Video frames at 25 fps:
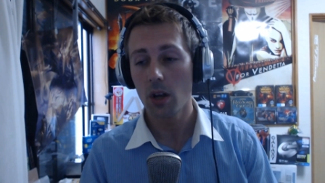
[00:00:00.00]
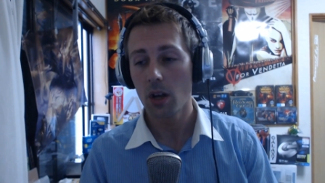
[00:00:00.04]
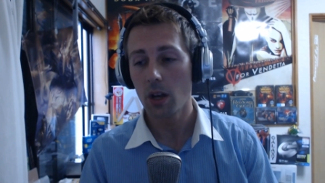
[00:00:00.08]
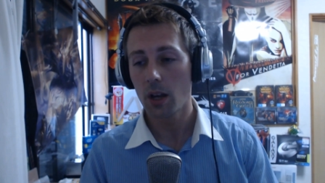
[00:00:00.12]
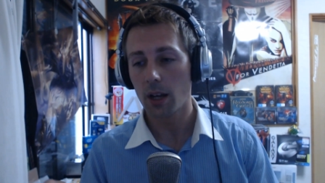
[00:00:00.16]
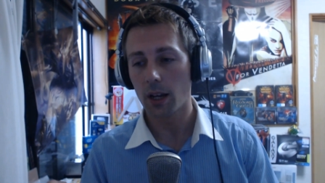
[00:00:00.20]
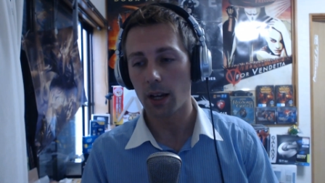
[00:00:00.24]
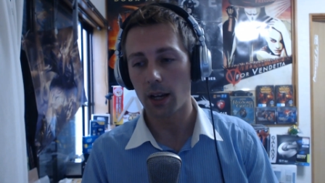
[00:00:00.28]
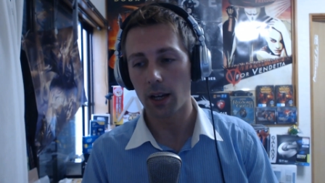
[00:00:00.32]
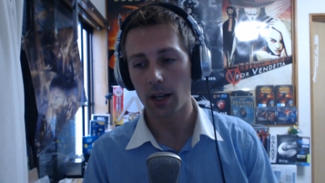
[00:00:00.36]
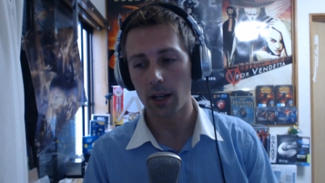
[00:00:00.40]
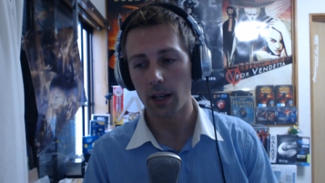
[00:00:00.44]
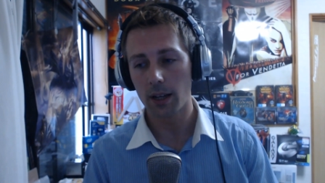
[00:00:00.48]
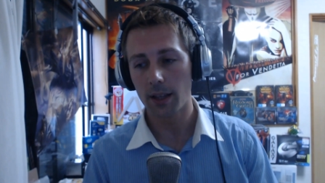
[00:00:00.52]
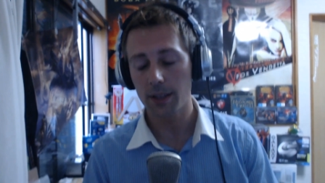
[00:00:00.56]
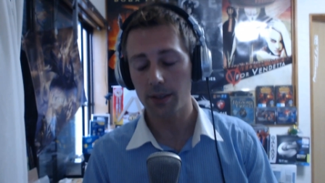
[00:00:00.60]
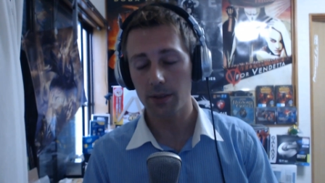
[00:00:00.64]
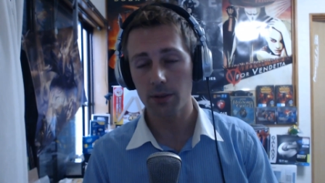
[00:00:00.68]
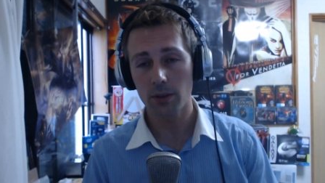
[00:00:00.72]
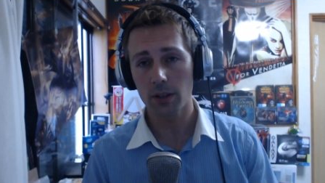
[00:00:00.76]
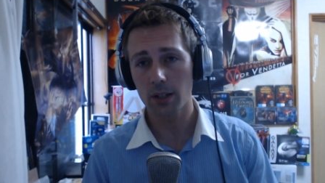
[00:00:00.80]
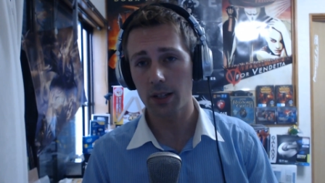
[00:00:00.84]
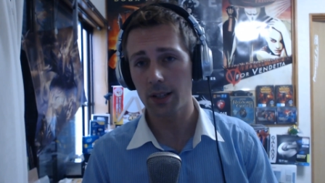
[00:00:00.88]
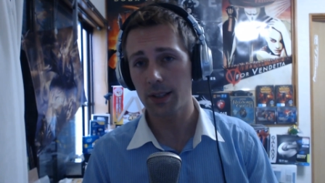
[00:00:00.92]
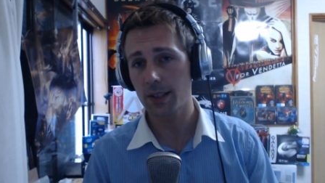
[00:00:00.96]
uh,
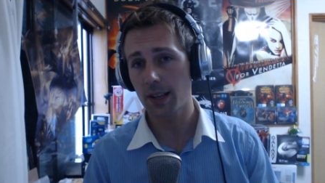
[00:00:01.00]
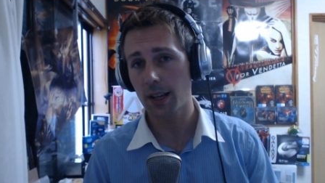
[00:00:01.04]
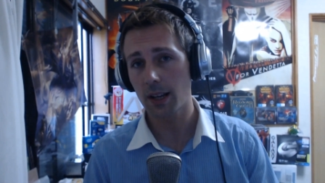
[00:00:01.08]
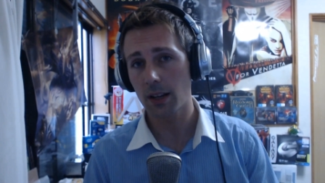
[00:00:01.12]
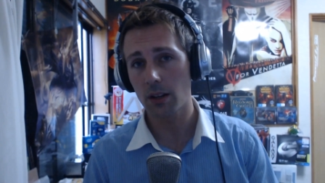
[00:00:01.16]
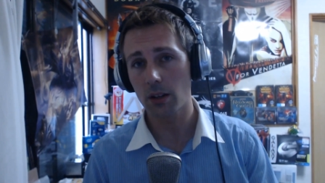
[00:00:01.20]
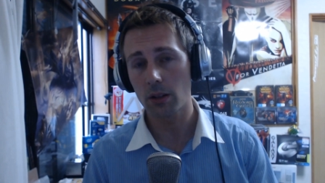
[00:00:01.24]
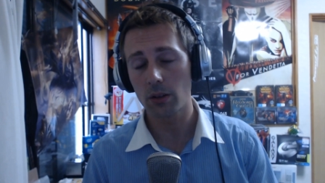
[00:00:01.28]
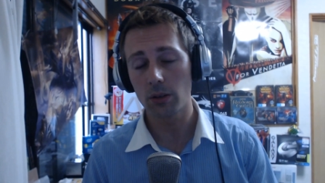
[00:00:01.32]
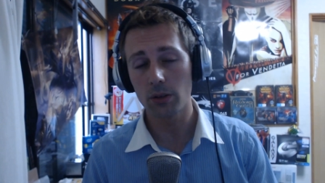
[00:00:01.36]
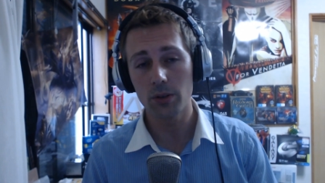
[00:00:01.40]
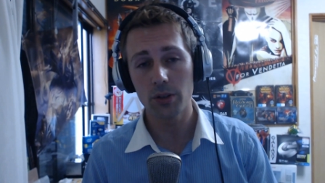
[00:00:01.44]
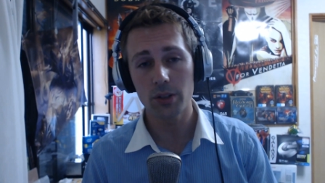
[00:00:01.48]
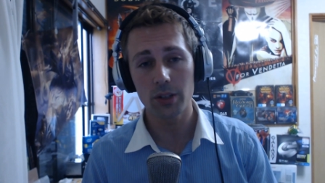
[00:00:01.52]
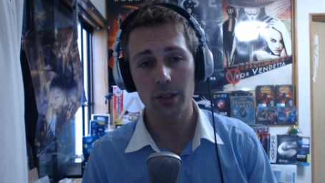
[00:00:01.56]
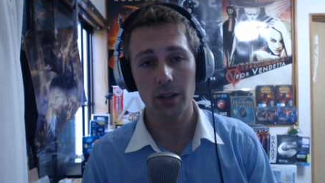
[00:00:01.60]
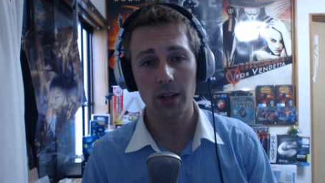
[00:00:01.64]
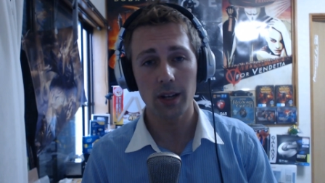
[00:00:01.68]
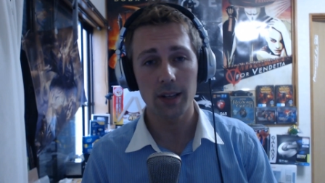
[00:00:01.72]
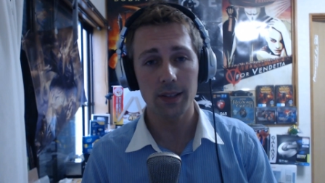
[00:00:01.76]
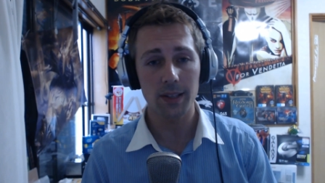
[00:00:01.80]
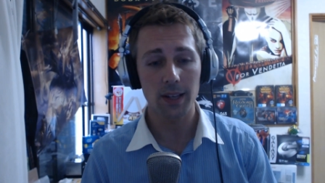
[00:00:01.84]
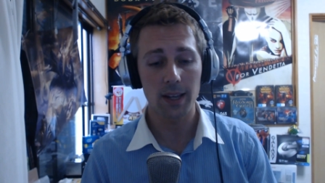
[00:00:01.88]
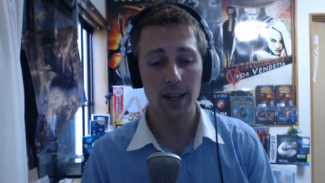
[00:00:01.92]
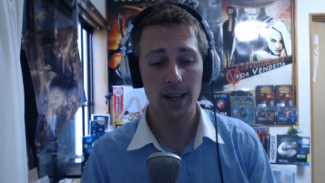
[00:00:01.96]
that's all I'm going to say in conclusion,
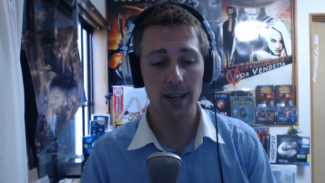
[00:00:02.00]
guys.